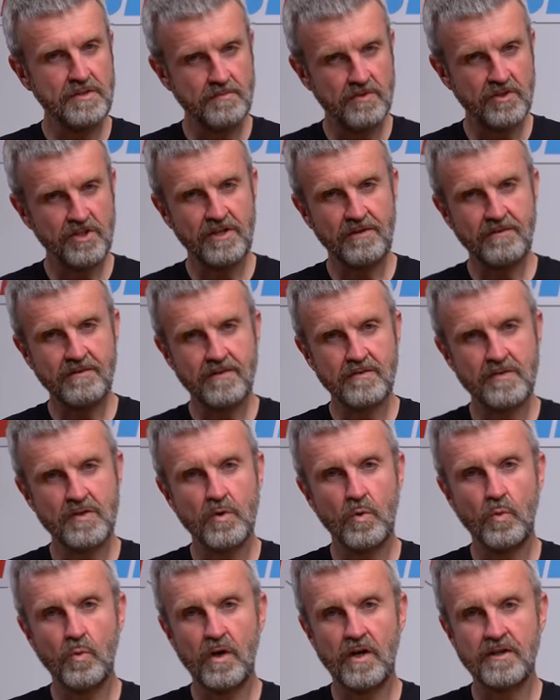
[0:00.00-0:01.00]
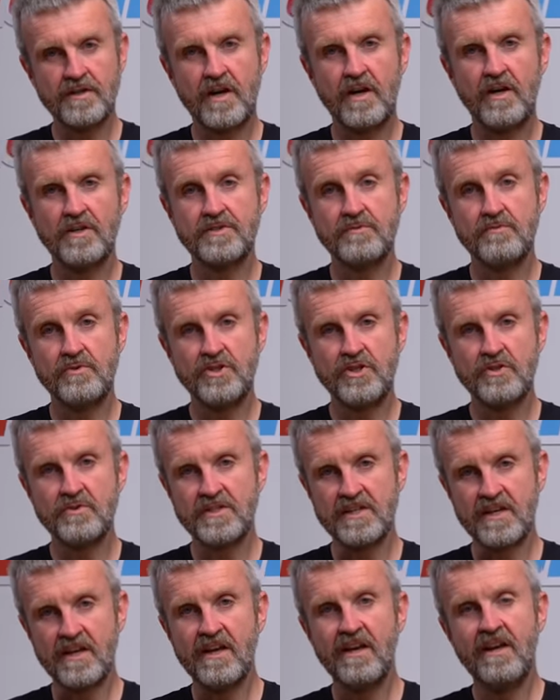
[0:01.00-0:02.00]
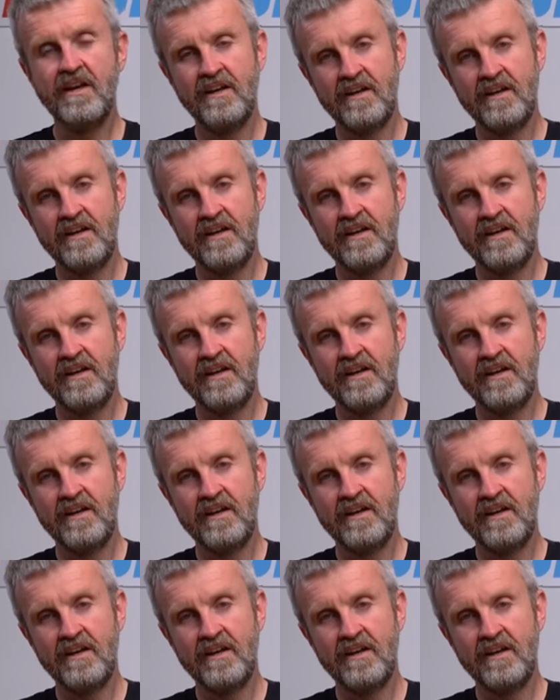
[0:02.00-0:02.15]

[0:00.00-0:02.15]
but Shoei have still worked hard to reduce it,